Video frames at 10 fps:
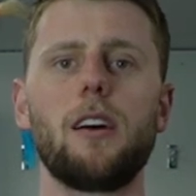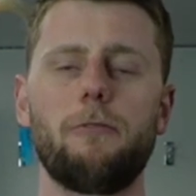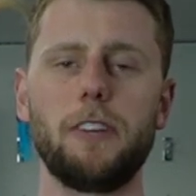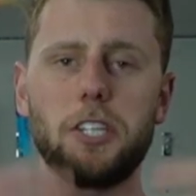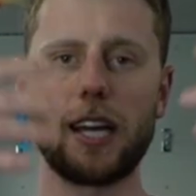
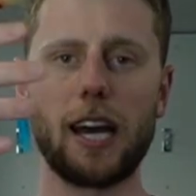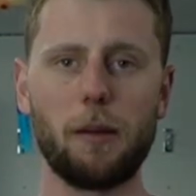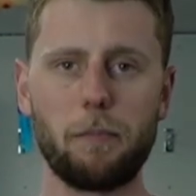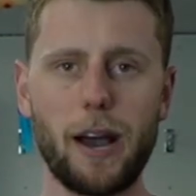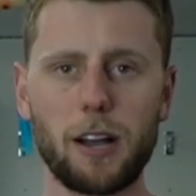fishing out the
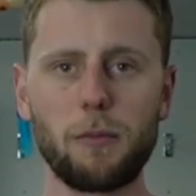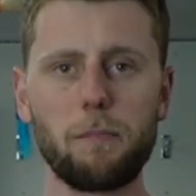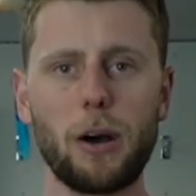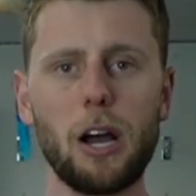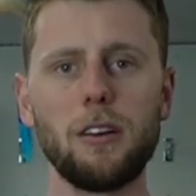back of my
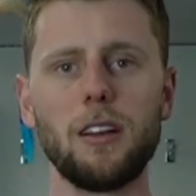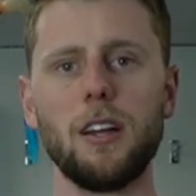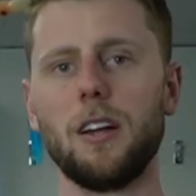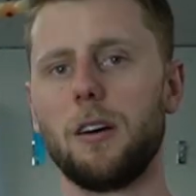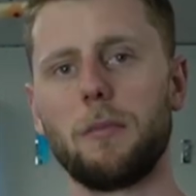
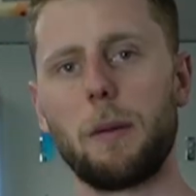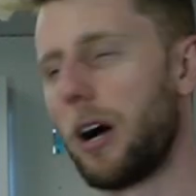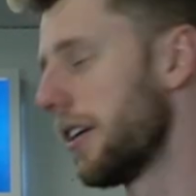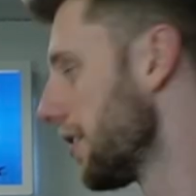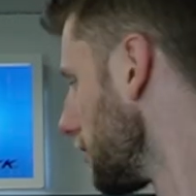boat is